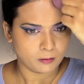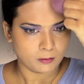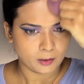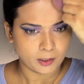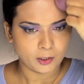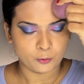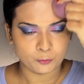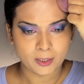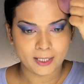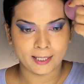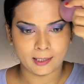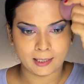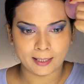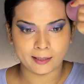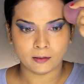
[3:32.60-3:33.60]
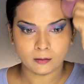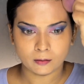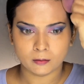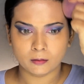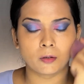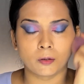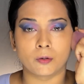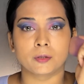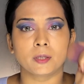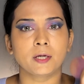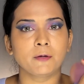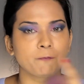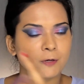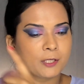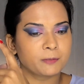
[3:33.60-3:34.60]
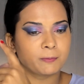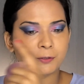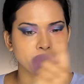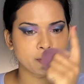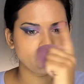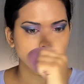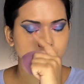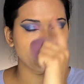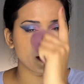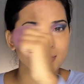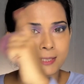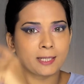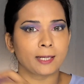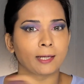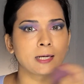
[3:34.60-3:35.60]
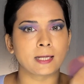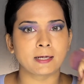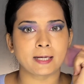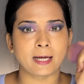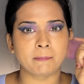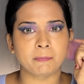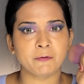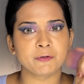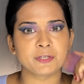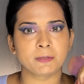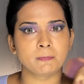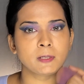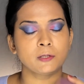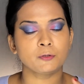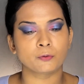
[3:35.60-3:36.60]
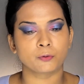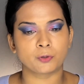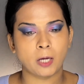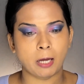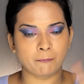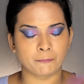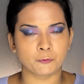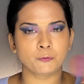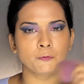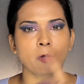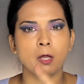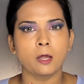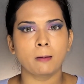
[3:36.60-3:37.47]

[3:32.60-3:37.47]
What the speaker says: into the hairline, or the difference between your face and hairline can be visible, so you have to